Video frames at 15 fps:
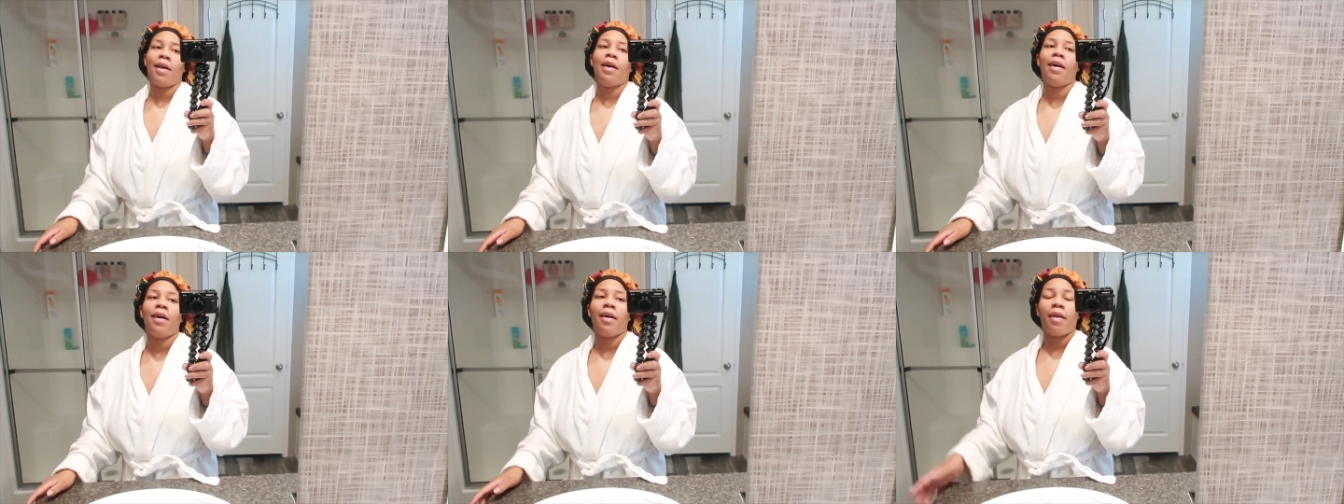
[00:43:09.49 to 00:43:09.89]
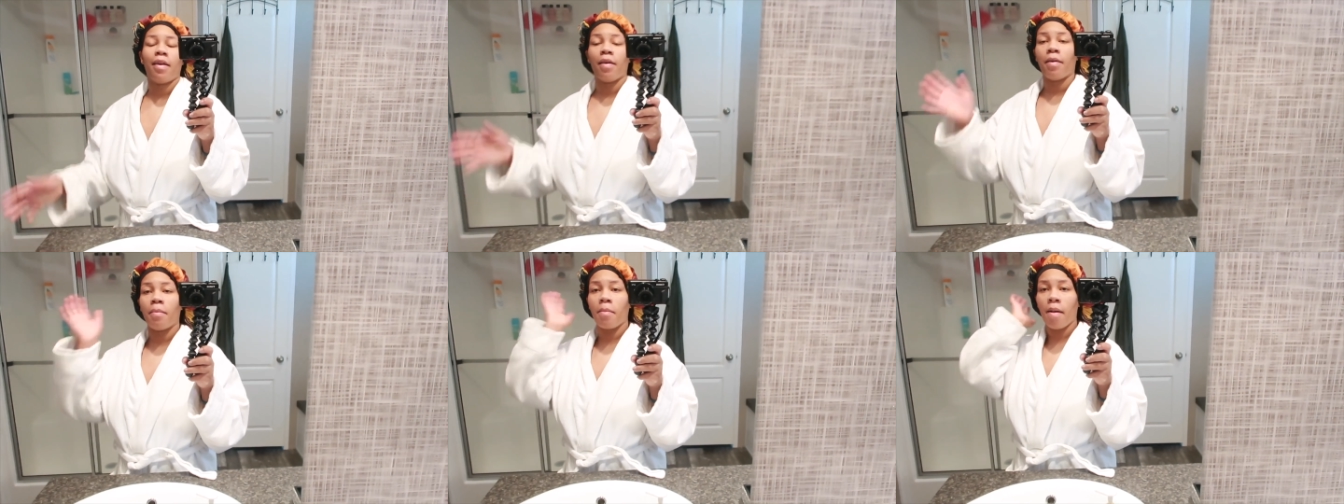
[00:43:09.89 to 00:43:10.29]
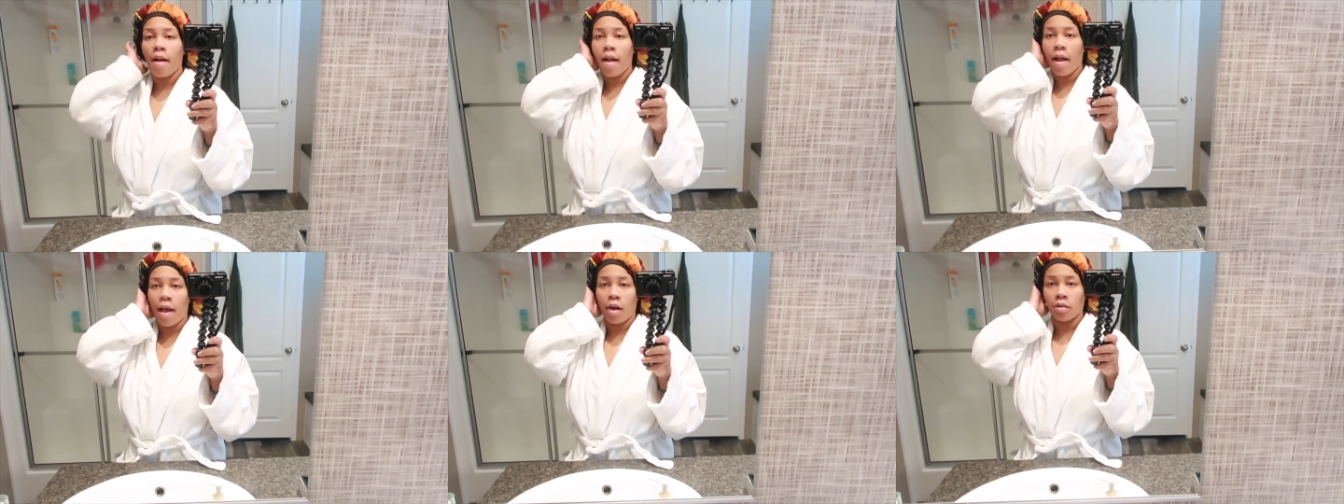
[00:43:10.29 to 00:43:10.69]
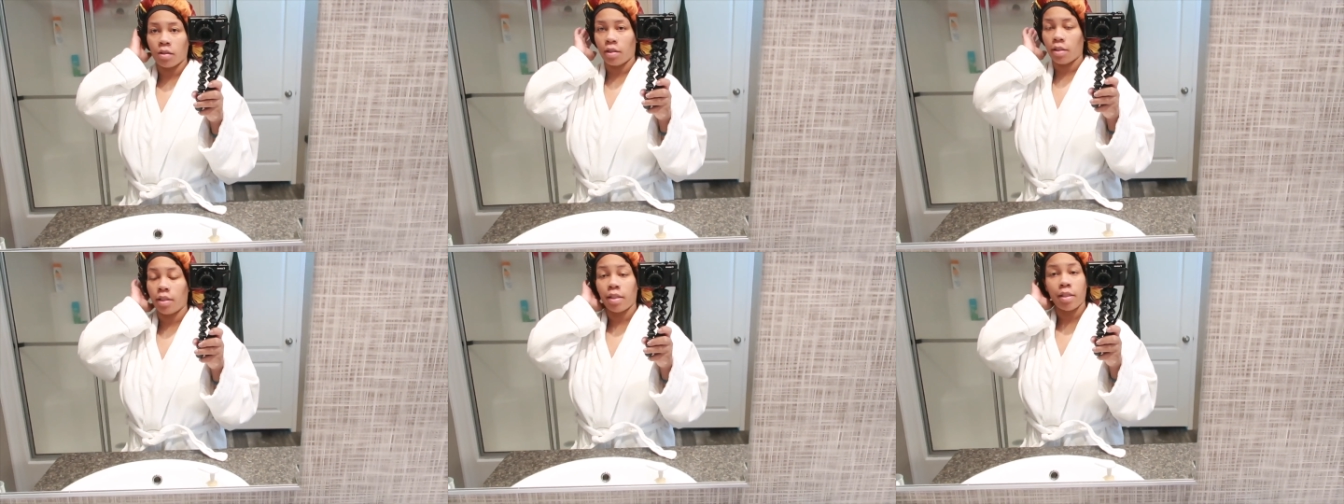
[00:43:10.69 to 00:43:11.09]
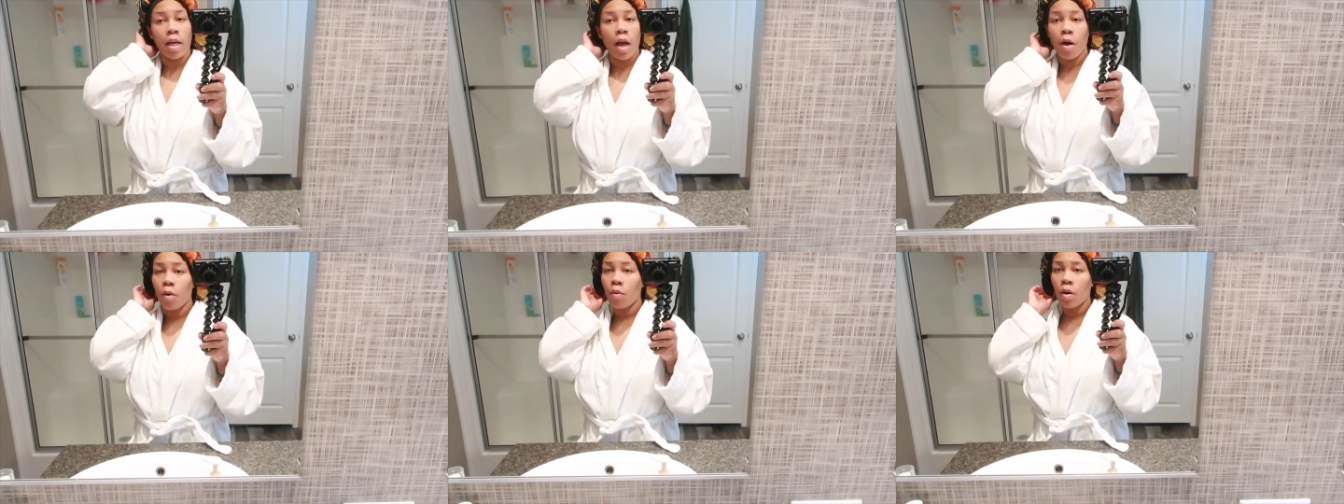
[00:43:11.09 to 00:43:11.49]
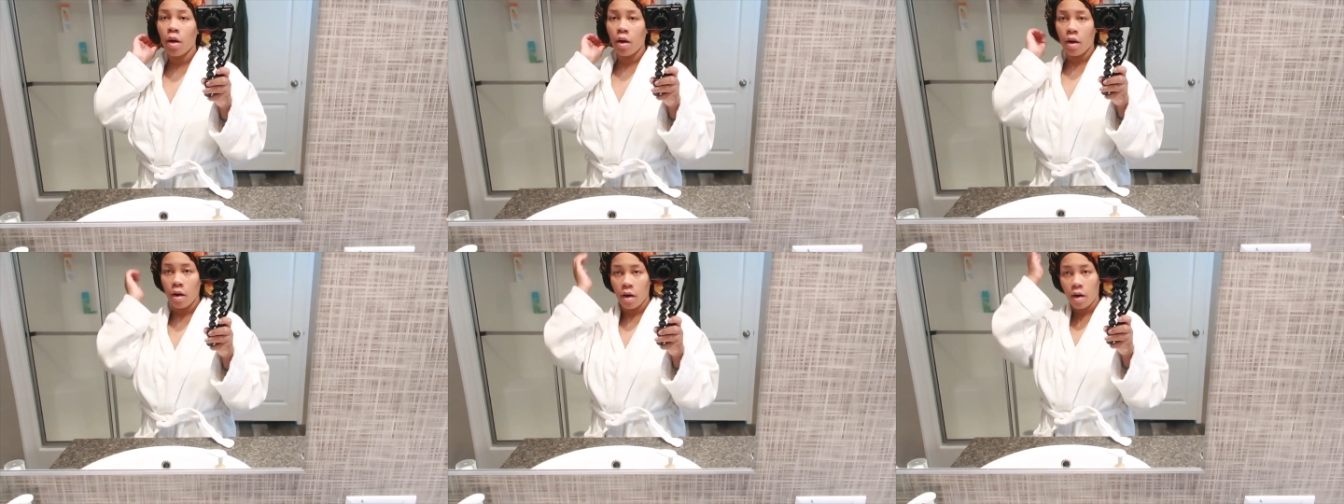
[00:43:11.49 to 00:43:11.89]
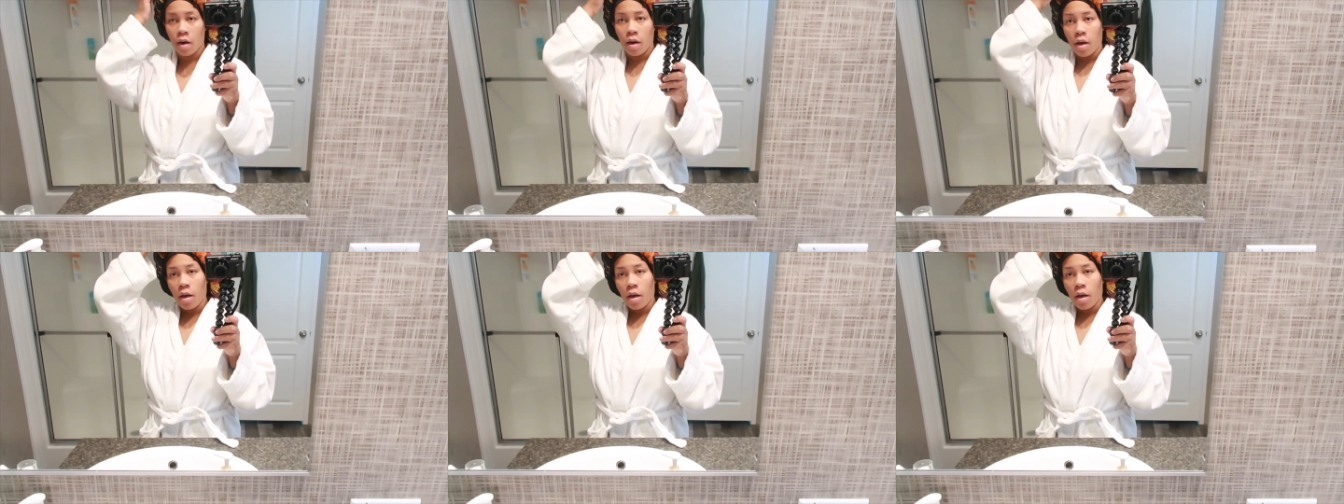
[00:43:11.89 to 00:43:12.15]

I am out the shower.